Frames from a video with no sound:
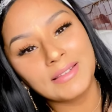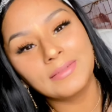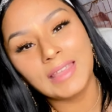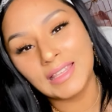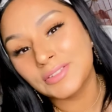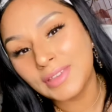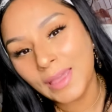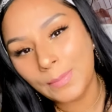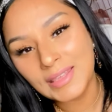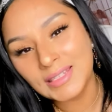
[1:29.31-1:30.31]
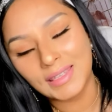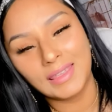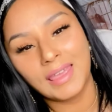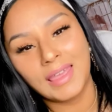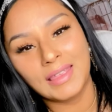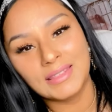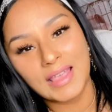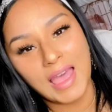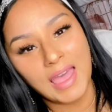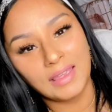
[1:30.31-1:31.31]
they do get messy and
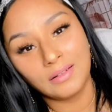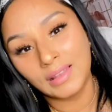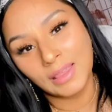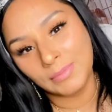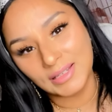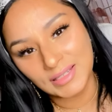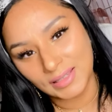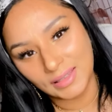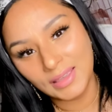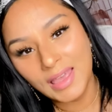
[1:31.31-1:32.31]
I don't like messy.